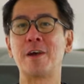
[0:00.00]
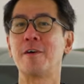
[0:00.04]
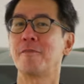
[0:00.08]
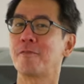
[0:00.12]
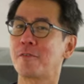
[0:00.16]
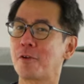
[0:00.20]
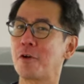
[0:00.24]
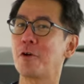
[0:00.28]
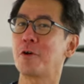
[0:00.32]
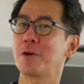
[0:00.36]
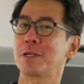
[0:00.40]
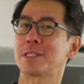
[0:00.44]

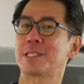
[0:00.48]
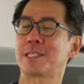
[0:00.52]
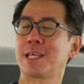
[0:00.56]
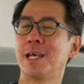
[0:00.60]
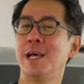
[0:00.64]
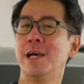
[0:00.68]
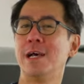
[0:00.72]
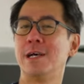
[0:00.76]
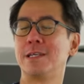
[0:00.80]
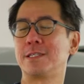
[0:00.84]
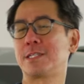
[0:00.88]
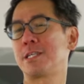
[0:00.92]
Of course,
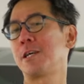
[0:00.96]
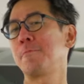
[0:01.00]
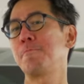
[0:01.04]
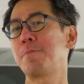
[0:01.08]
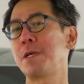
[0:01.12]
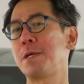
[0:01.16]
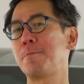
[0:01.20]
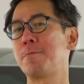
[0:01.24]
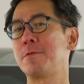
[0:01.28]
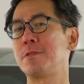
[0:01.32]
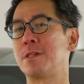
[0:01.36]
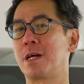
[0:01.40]
some
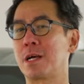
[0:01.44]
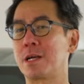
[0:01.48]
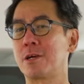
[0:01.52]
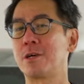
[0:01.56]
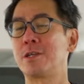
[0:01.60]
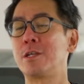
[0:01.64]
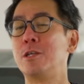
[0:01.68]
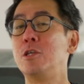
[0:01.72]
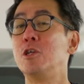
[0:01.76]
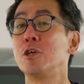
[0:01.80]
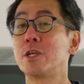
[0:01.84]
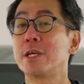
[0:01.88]
people are
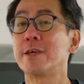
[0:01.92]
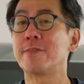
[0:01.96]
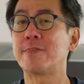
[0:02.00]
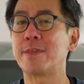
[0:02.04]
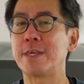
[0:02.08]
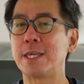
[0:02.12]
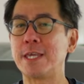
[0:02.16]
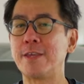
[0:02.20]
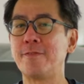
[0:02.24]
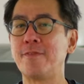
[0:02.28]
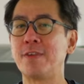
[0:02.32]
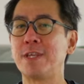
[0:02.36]
going to look at
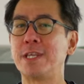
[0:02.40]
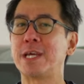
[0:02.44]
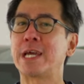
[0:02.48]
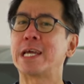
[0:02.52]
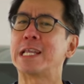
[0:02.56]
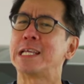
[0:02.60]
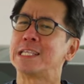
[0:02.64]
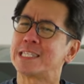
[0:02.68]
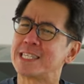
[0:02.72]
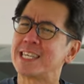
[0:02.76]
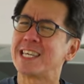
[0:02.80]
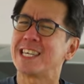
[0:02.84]
the EV9
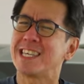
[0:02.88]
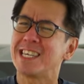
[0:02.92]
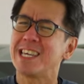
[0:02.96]
and say,